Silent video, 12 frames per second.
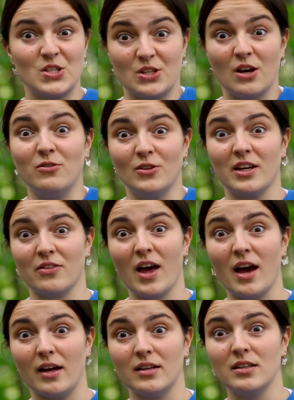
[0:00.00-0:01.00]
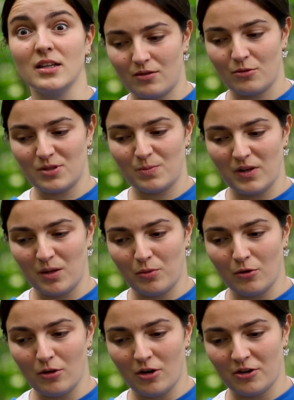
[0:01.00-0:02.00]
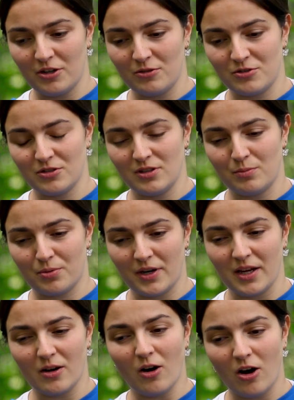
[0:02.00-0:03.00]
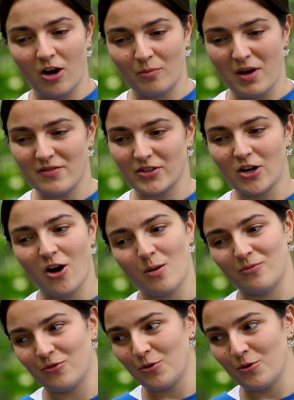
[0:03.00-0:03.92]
stuff like that. Those people are usually pretty calm, have a calm